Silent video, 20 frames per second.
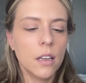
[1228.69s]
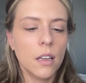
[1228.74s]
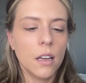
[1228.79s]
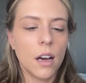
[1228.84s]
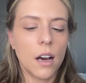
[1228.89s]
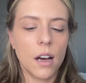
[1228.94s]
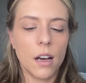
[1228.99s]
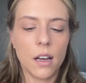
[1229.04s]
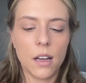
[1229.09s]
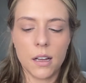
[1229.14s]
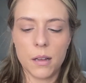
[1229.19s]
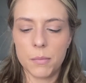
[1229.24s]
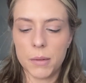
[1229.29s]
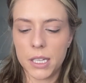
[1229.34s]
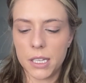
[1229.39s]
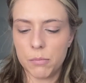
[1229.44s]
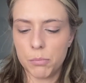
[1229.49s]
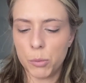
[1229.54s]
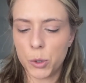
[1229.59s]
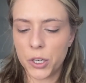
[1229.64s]

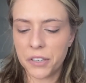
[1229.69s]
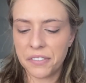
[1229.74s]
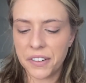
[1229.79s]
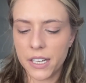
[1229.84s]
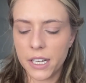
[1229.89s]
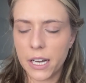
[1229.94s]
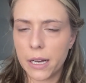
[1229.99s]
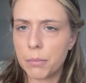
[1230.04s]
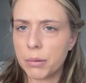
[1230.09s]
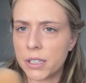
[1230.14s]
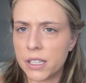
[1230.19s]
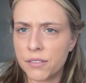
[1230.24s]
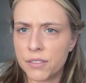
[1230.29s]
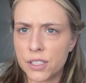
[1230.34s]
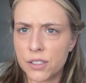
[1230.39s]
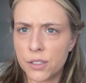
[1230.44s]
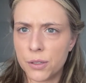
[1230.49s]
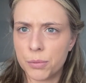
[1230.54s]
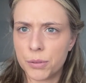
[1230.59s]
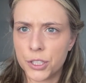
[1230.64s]
Morphe, I believe, is
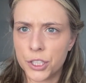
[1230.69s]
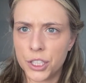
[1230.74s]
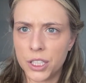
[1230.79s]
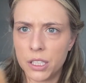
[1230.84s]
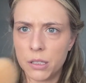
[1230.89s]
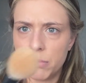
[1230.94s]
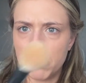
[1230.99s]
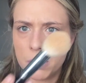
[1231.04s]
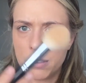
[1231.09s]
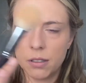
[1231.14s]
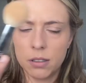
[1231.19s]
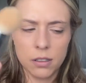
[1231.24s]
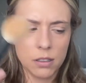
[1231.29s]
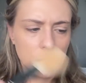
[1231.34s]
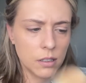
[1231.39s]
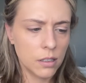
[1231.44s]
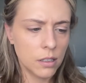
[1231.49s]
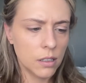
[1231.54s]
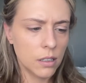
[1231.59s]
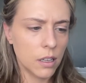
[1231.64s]
super cheap.
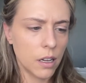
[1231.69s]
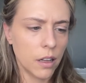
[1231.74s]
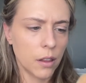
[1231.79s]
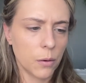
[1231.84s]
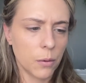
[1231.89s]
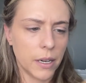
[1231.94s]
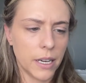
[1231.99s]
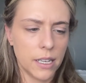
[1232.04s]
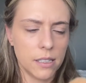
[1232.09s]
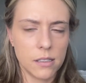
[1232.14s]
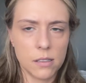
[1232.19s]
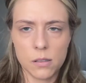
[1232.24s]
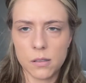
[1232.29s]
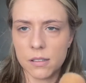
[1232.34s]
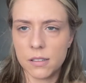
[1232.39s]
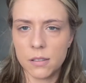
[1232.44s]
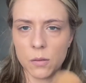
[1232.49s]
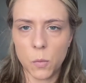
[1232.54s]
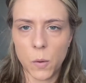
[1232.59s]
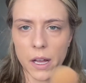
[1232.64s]
Otherwise,
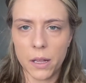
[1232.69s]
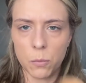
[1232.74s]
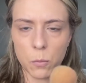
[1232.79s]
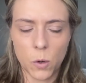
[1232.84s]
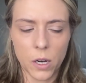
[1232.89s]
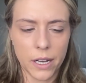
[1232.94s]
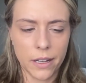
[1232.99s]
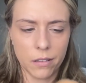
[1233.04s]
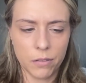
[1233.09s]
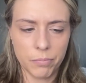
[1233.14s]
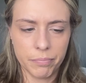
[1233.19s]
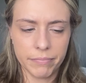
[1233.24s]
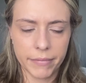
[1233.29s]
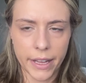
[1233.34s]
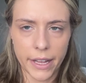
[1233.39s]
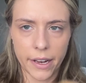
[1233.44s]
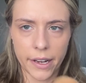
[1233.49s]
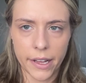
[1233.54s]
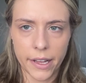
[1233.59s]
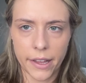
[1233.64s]
Wet n Wild,
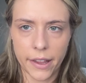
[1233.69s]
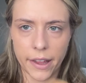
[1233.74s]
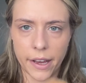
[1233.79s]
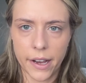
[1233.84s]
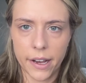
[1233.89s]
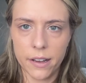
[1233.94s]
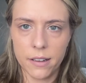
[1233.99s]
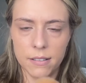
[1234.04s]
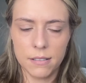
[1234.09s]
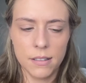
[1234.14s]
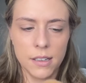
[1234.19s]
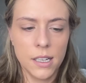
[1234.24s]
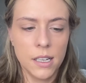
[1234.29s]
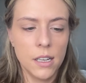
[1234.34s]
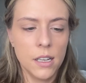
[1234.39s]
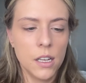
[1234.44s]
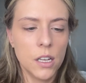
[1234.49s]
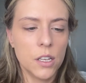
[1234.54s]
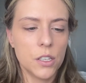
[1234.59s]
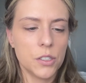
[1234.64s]
any of that.
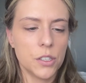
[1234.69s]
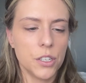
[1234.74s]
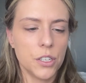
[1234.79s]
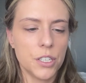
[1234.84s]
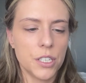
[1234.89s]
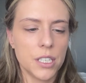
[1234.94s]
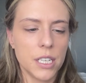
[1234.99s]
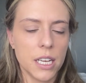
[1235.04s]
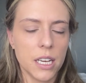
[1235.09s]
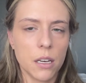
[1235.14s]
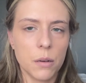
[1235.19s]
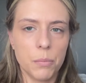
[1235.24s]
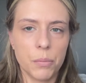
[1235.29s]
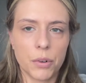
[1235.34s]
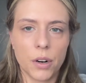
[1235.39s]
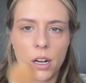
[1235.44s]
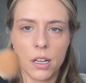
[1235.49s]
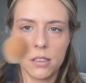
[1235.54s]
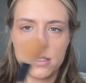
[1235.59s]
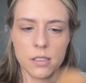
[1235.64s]
So you just take a
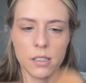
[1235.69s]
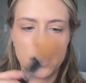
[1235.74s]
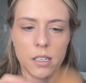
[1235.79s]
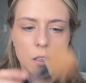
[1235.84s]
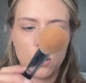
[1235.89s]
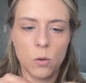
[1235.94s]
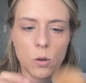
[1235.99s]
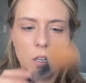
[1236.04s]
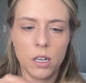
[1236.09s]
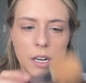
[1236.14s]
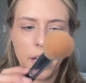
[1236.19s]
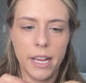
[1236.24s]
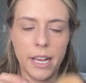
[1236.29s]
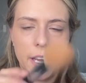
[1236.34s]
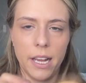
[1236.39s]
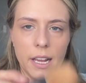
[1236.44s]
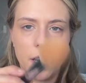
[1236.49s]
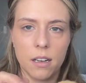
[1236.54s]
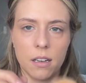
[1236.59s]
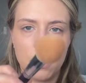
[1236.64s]
bronzer or
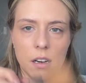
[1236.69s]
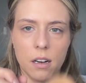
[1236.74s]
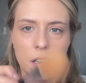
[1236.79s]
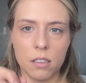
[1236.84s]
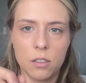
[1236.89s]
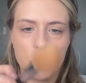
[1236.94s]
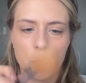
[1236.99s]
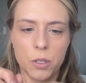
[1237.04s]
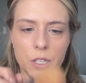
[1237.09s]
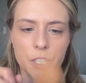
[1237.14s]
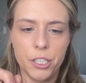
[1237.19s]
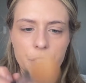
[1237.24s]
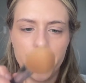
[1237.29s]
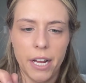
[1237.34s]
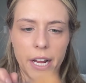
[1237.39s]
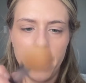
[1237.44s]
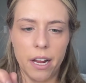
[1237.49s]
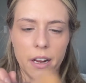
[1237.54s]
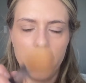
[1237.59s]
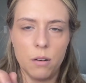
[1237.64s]
a contour
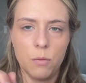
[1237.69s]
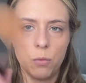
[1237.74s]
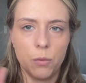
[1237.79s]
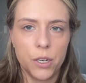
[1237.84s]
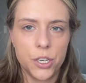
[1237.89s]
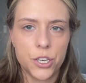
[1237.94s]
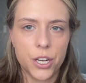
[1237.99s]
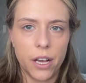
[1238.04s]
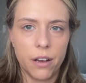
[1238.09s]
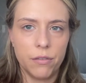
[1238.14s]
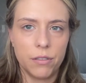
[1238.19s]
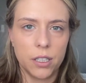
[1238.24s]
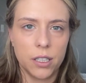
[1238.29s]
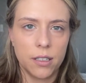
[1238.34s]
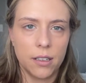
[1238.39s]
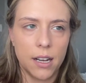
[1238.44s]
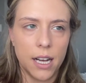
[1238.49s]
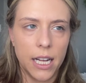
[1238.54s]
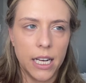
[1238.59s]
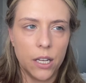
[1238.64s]
shade,
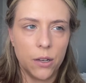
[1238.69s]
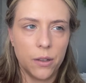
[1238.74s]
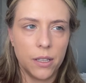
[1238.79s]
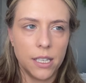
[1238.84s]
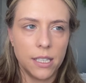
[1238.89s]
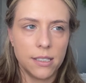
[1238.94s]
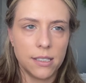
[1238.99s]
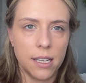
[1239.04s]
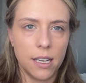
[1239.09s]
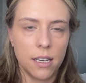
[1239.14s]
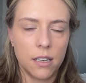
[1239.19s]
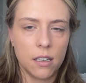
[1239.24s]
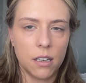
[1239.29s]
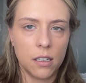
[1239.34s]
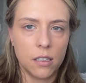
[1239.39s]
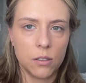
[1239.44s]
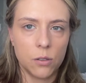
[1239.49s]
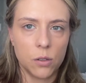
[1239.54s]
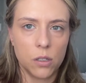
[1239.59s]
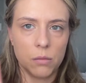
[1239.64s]
whichever. I know they say
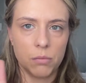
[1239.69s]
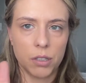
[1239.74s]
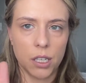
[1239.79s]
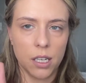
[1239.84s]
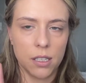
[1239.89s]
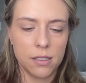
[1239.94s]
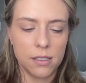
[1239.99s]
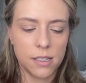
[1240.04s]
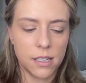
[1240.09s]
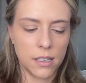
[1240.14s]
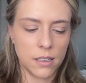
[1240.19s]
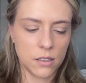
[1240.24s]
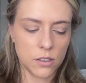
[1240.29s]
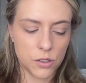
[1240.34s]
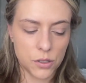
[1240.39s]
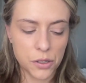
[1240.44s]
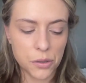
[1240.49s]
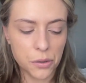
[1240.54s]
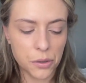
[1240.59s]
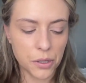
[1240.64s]
contour bronzing
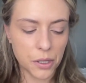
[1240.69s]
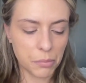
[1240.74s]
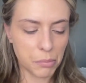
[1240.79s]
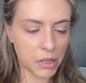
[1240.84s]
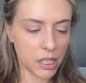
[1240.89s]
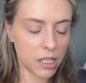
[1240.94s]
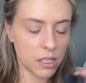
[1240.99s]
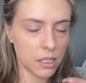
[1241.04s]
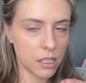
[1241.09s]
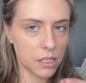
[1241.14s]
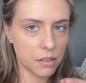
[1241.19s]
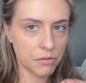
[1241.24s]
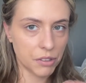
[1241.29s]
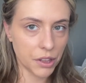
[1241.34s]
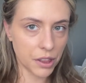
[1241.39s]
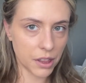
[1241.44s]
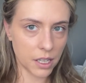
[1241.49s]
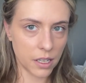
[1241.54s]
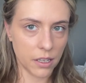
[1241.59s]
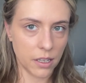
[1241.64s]
is two completely
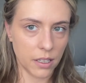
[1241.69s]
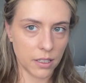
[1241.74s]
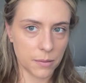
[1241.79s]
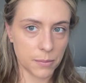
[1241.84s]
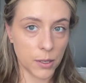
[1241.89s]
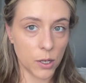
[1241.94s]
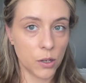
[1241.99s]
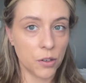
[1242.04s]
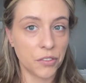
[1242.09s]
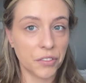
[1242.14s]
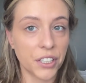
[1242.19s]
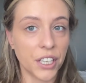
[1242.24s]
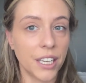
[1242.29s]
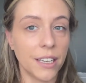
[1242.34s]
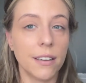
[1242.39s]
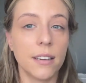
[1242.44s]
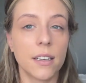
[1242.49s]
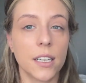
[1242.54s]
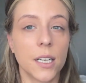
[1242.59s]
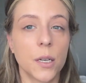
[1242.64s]
different things, but over
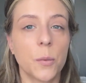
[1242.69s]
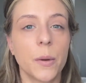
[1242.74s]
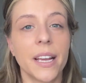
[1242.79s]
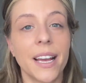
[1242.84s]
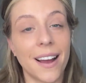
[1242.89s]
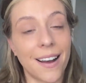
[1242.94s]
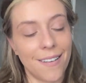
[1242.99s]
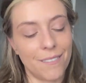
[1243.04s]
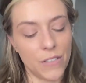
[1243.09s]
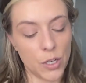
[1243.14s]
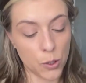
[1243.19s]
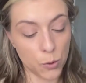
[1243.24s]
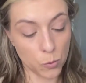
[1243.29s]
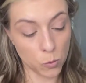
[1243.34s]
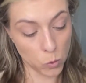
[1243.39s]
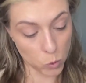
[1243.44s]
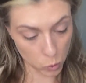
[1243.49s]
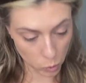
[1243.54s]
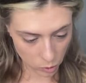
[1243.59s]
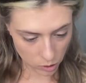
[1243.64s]
here we have no
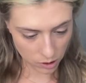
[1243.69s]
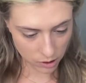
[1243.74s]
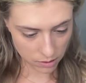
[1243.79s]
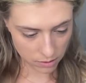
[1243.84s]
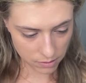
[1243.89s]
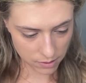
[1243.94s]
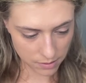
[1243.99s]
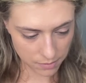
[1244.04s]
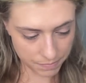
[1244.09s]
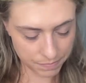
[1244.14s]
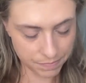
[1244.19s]
rules.